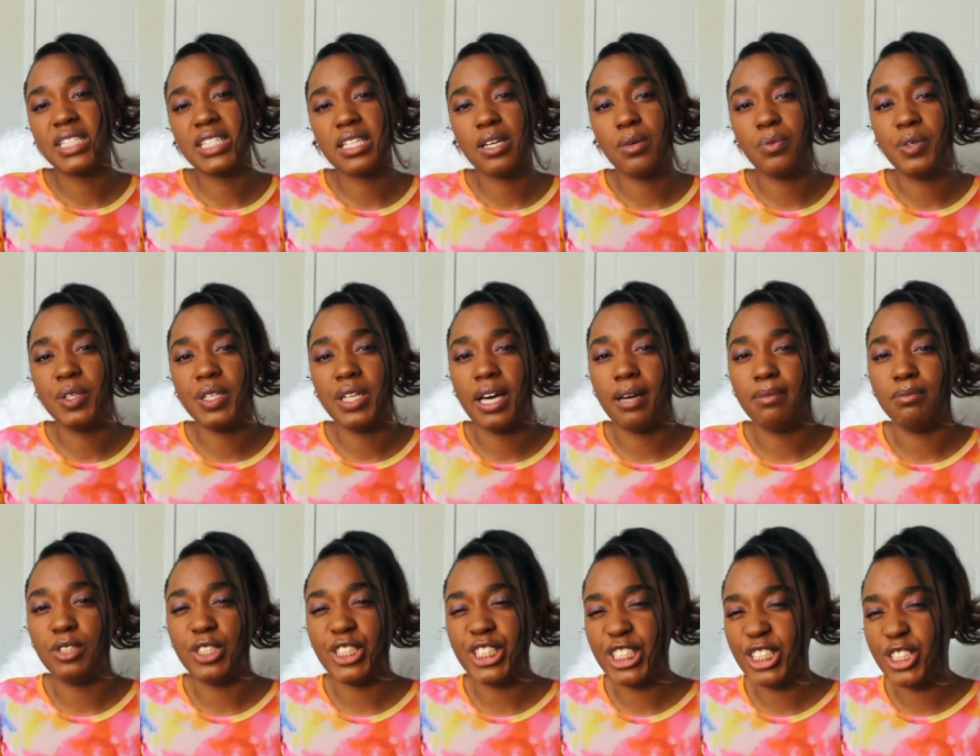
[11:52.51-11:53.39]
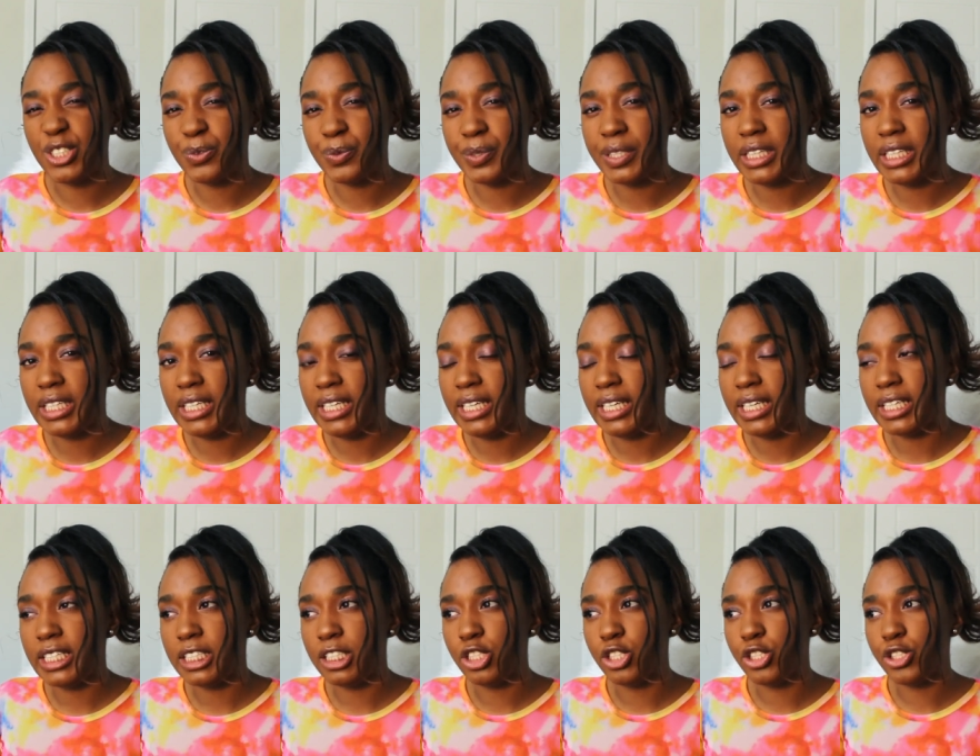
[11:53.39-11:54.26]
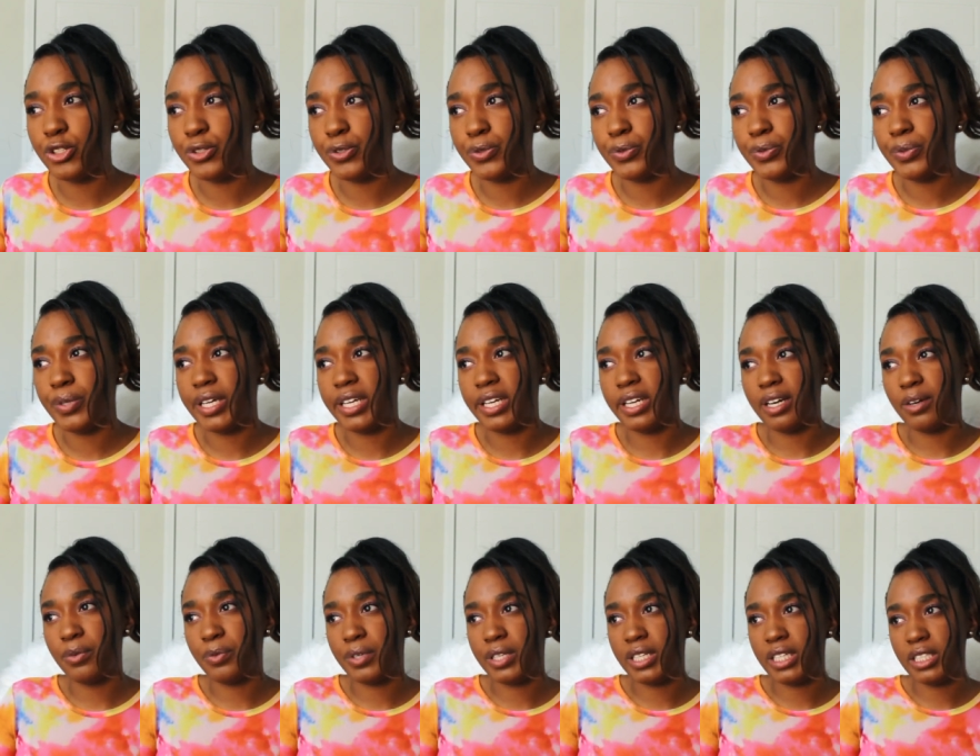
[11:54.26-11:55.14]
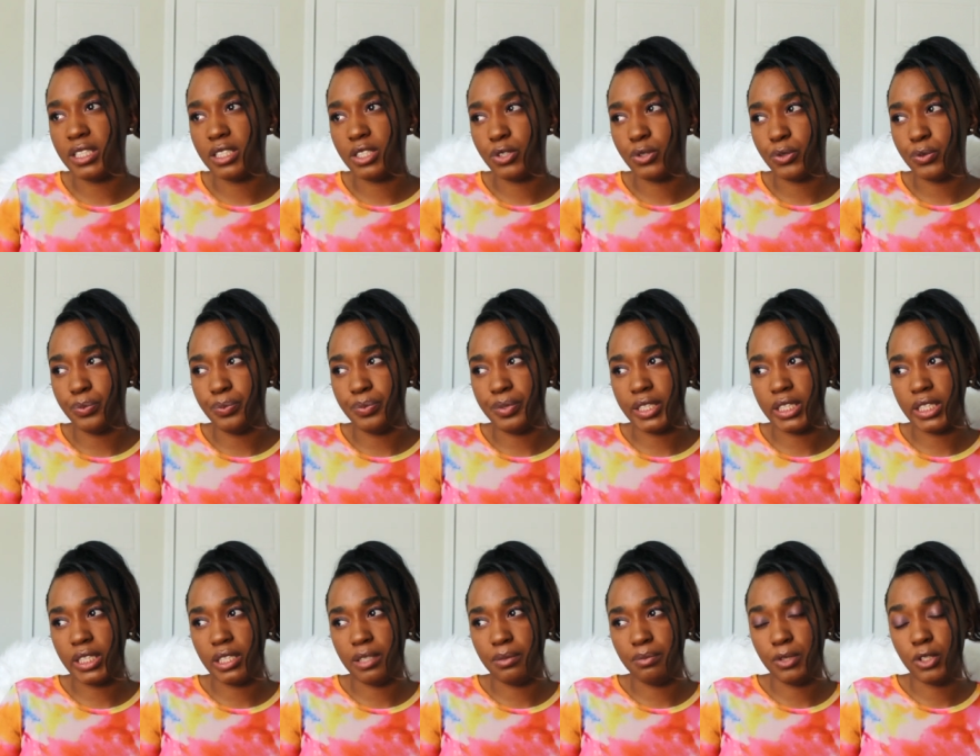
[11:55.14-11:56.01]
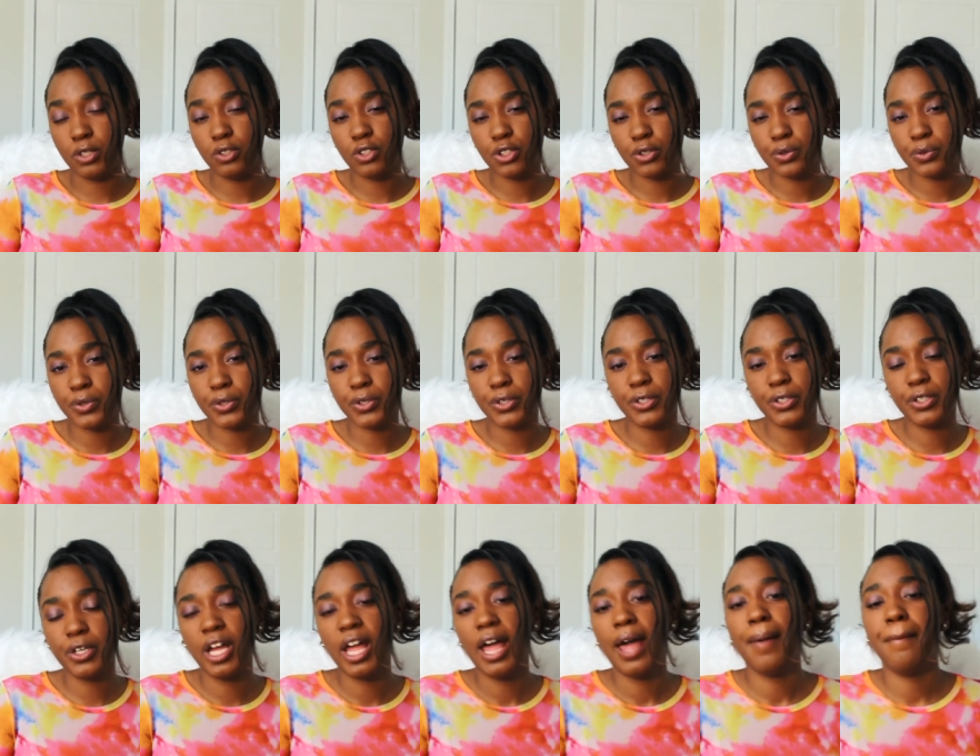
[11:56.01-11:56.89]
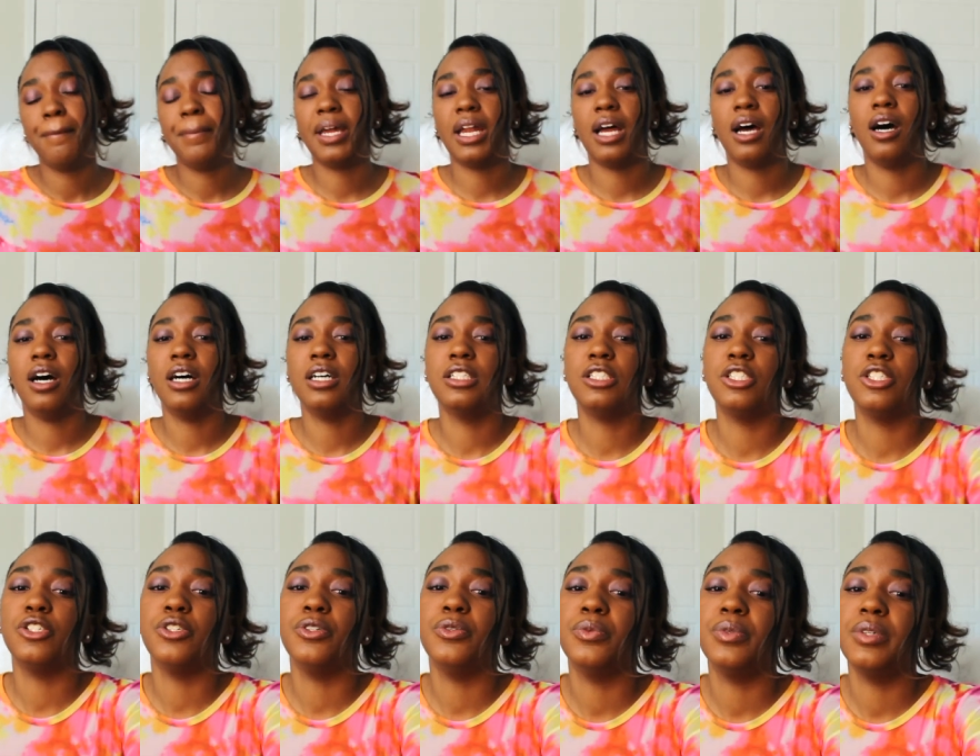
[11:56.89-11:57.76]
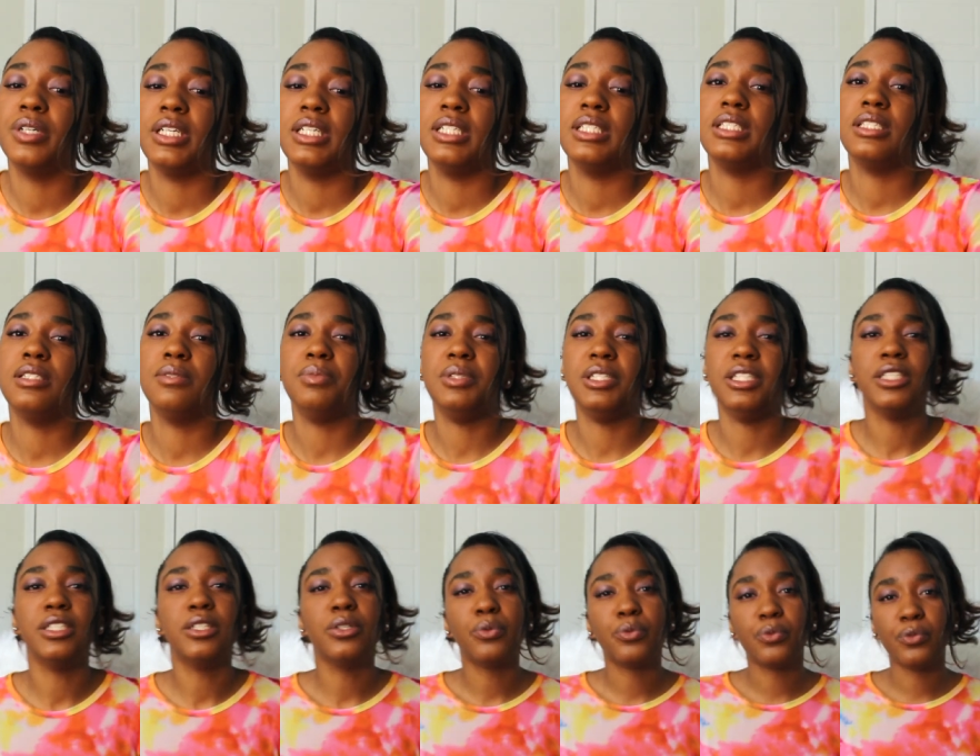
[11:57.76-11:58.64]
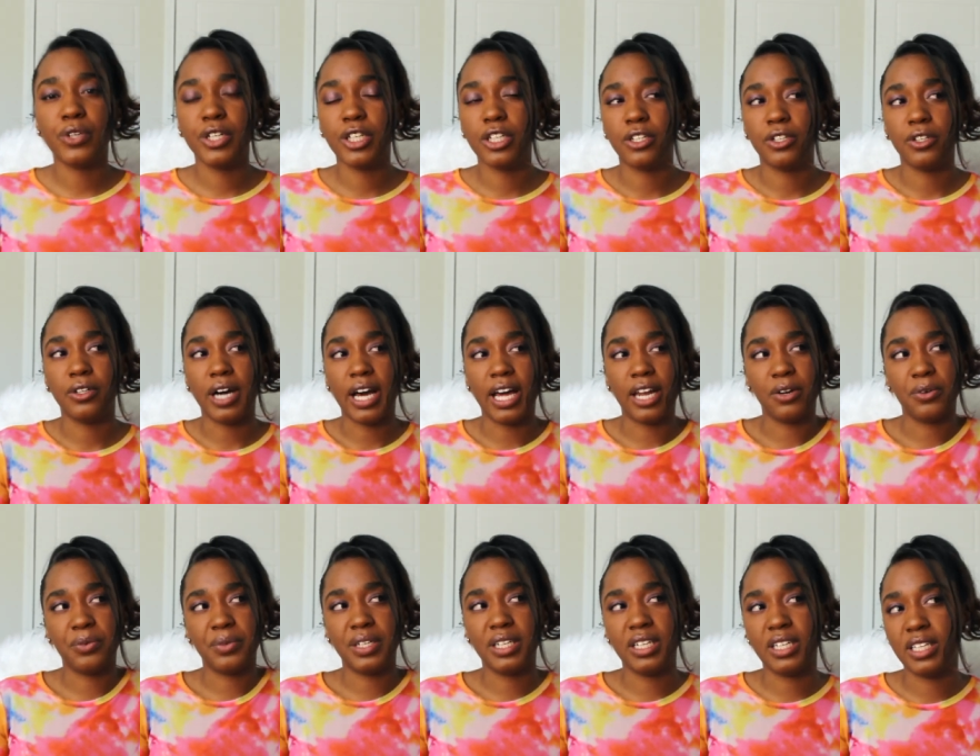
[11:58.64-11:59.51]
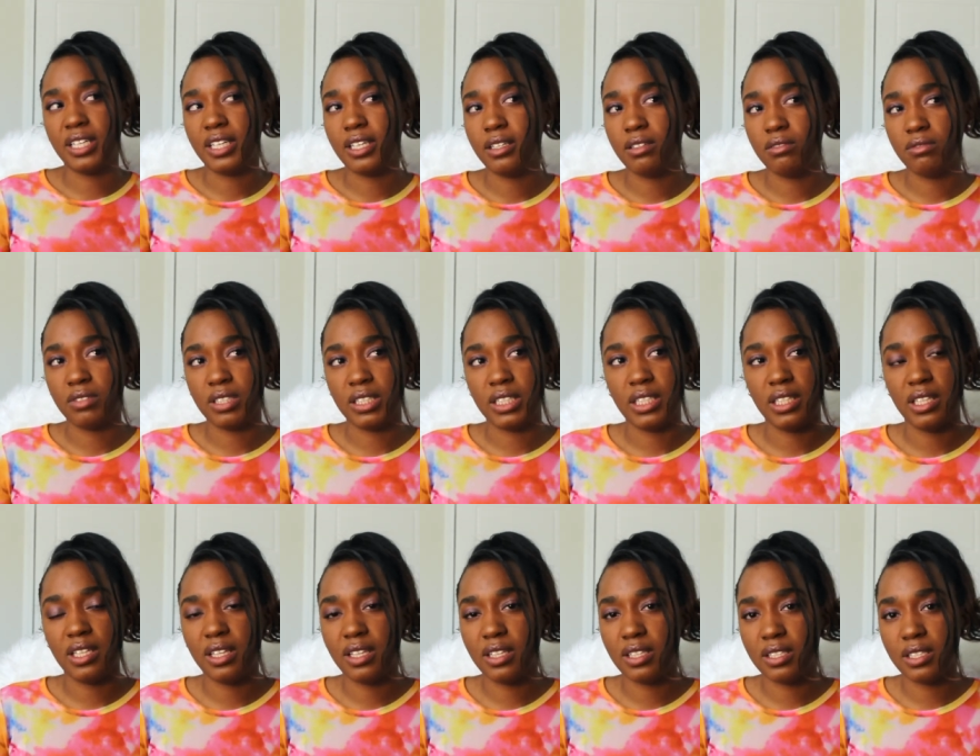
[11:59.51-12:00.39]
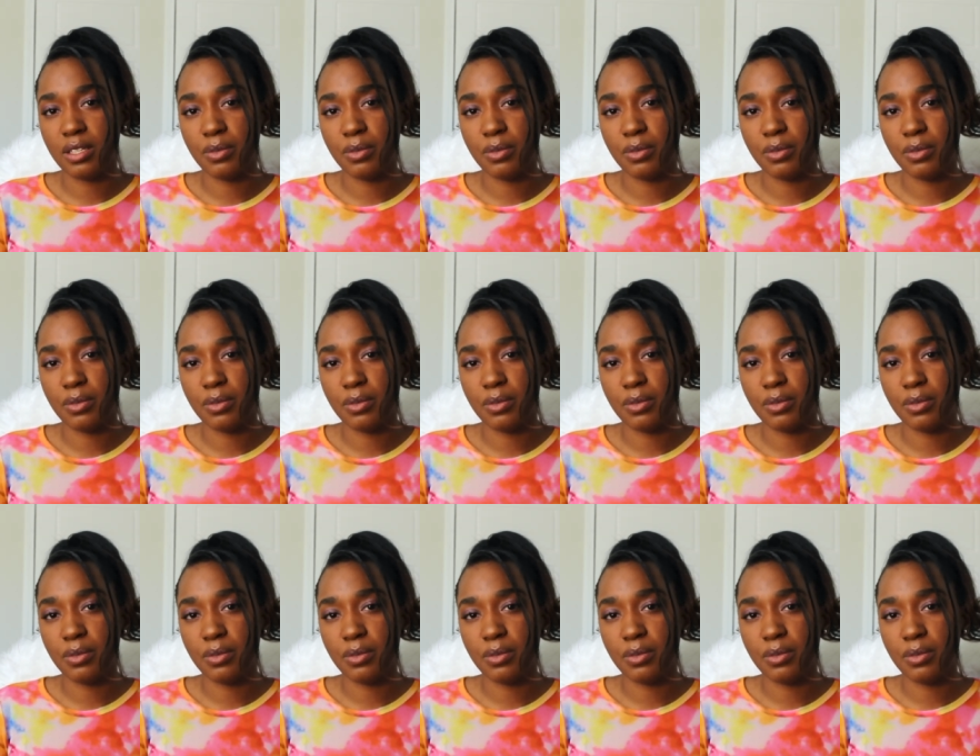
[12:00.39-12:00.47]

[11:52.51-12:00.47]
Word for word: someone I'm genuinely into and I want it to be mutual but I also want it to be real. I don't want to get with